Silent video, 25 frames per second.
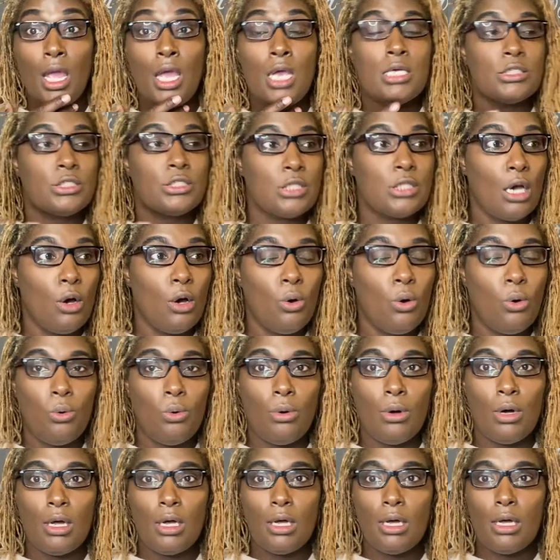
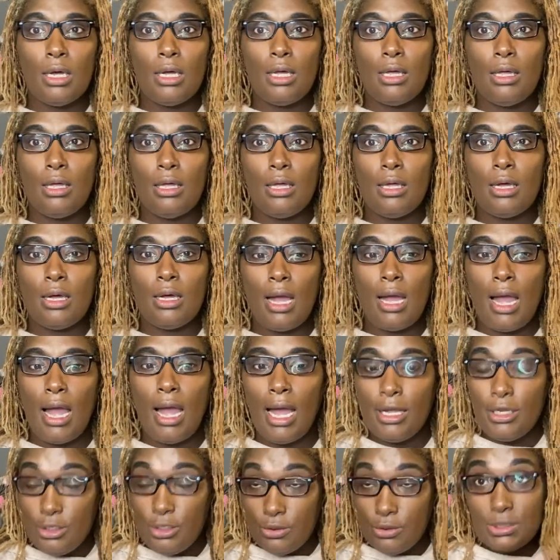So
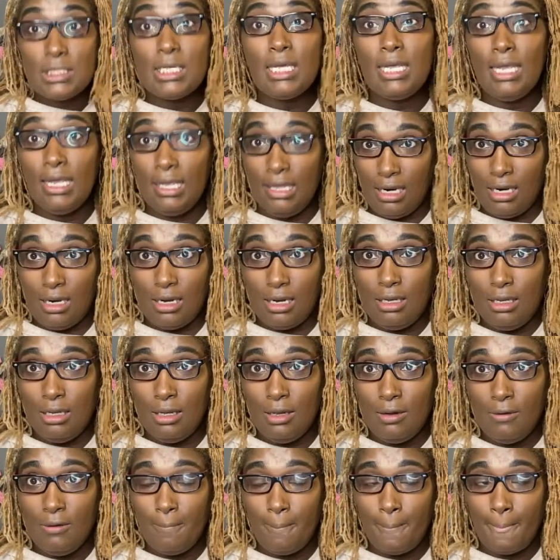I use the henna,
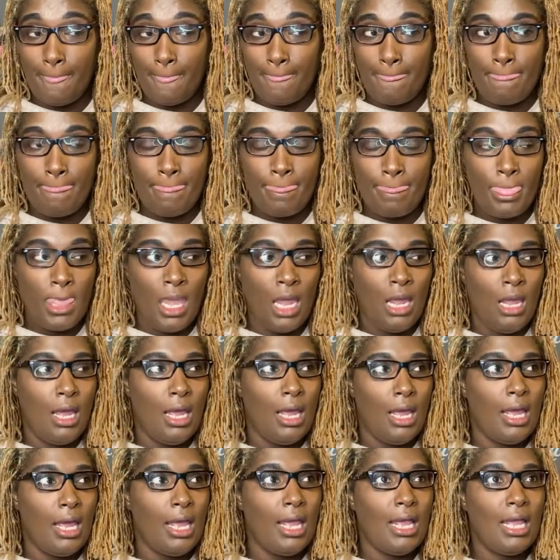
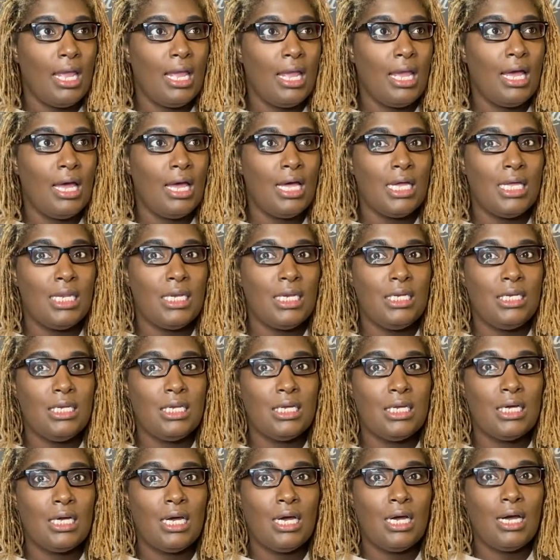
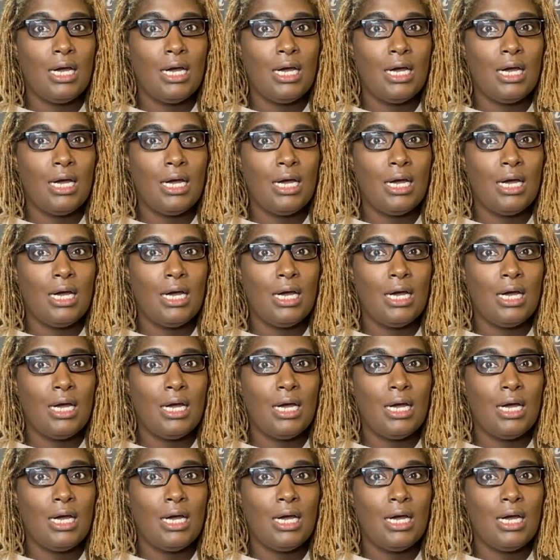and